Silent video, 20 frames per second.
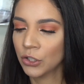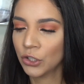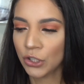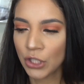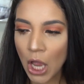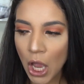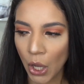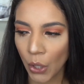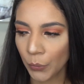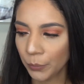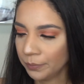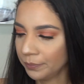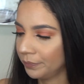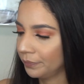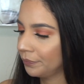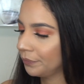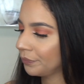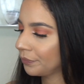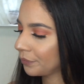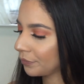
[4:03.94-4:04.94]
So
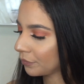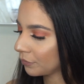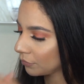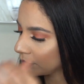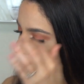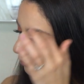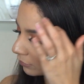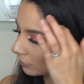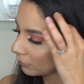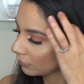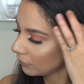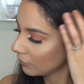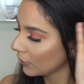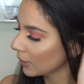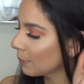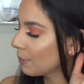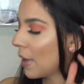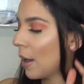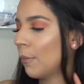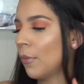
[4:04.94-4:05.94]

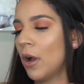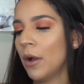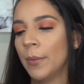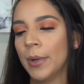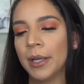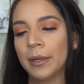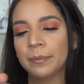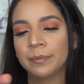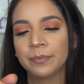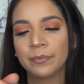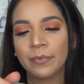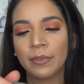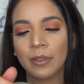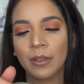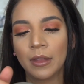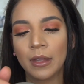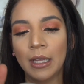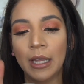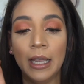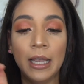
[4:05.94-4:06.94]
vamos a ver.
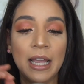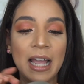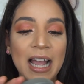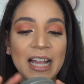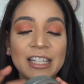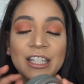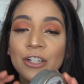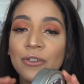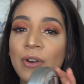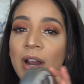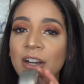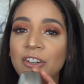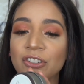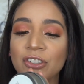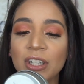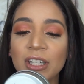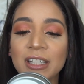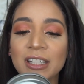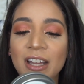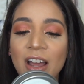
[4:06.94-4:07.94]
It has
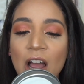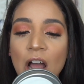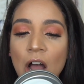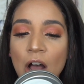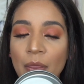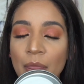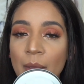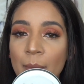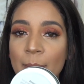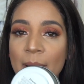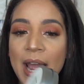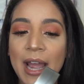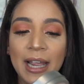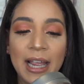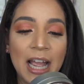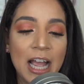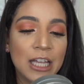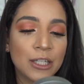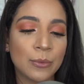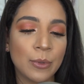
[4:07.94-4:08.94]
directions on the back
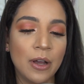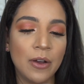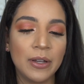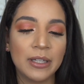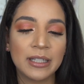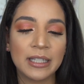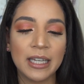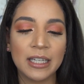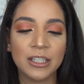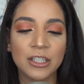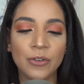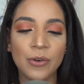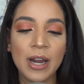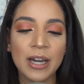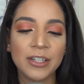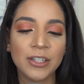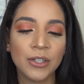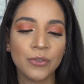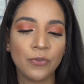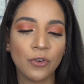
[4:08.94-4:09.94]
as well. It says
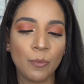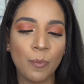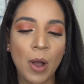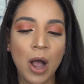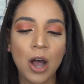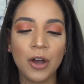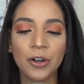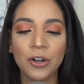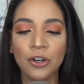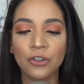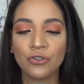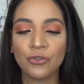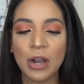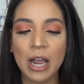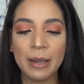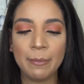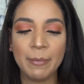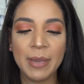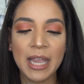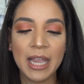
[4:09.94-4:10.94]
directions for powder,
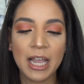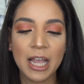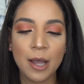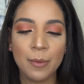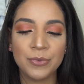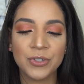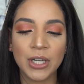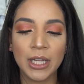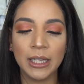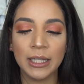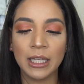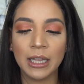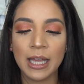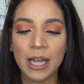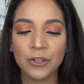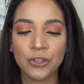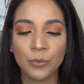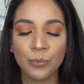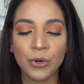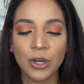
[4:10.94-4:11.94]
dry makeup. Gently
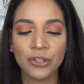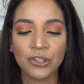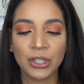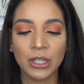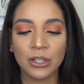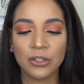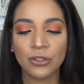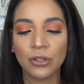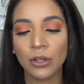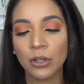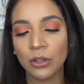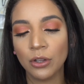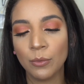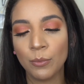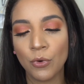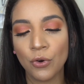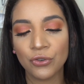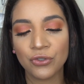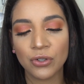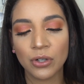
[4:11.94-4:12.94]
glide your brush in a circular
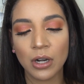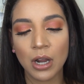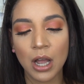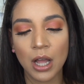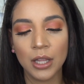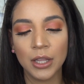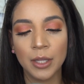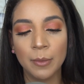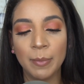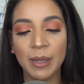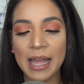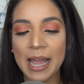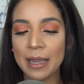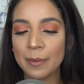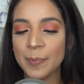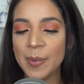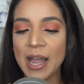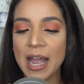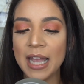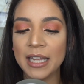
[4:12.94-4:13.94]
motion on the
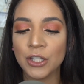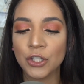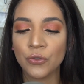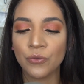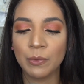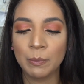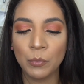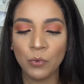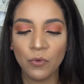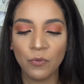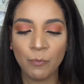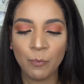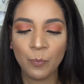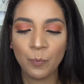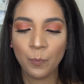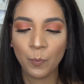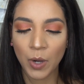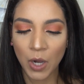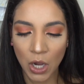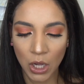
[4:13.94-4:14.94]
black pad to remove
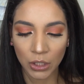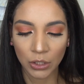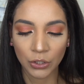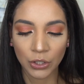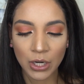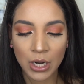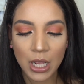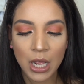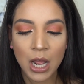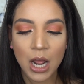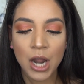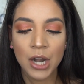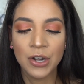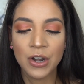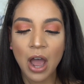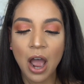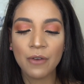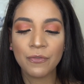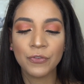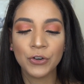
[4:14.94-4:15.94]
color.
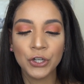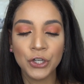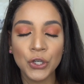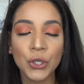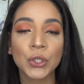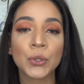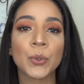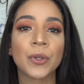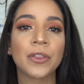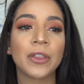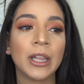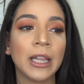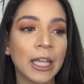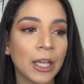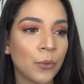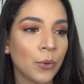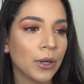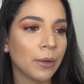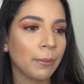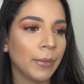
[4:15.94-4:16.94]
Not for use with
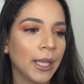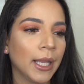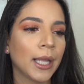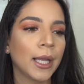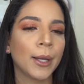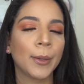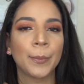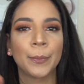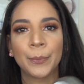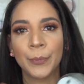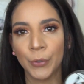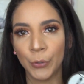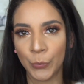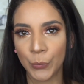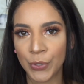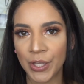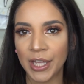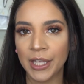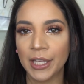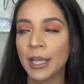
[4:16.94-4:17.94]
liquid makeup.
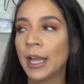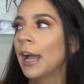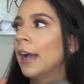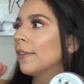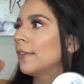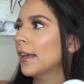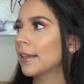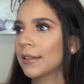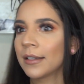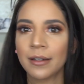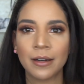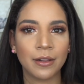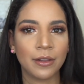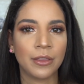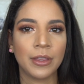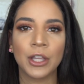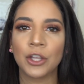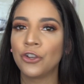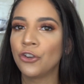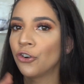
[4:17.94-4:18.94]
Okay, that's another
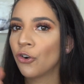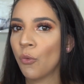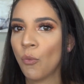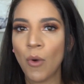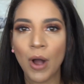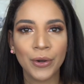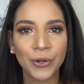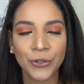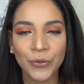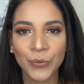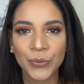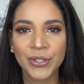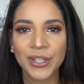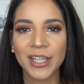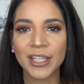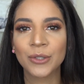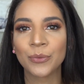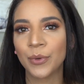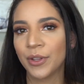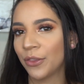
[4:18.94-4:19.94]
thing. You don't want to use
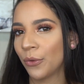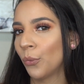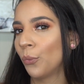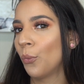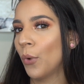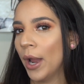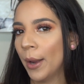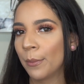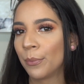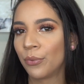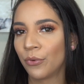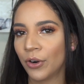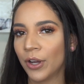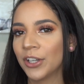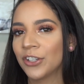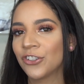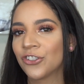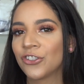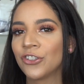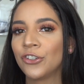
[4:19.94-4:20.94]
this with a wet
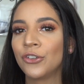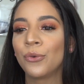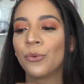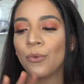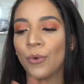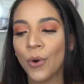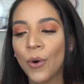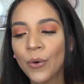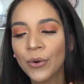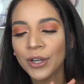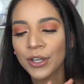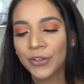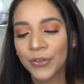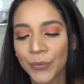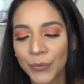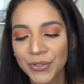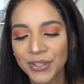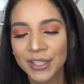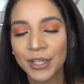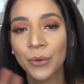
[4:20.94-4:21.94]
brush. You only
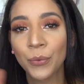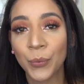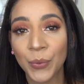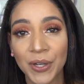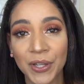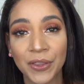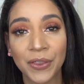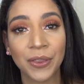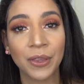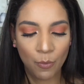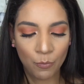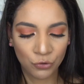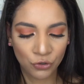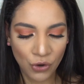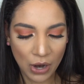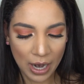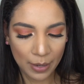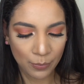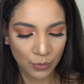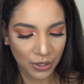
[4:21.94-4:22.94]
use it with
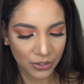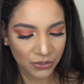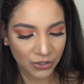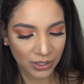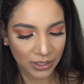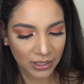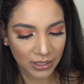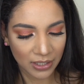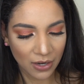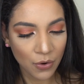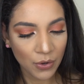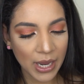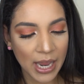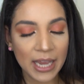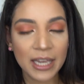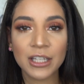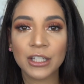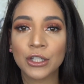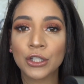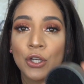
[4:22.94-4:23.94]
dry brushes.
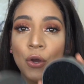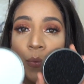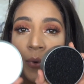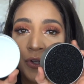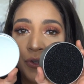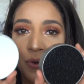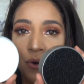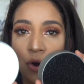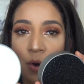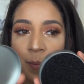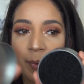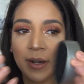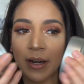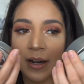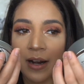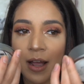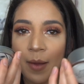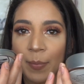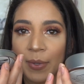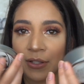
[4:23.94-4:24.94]
Okay, so when you open
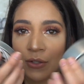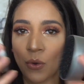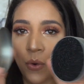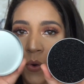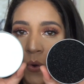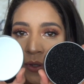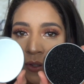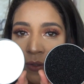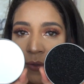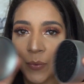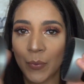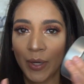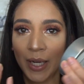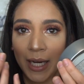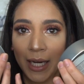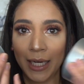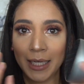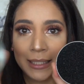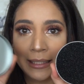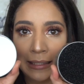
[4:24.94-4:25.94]
it up, it's also
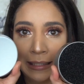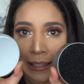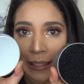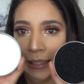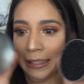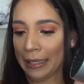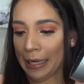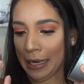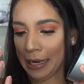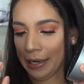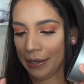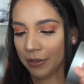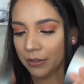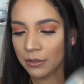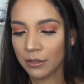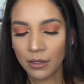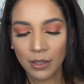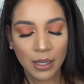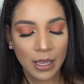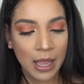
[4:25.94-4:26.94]
a tin can,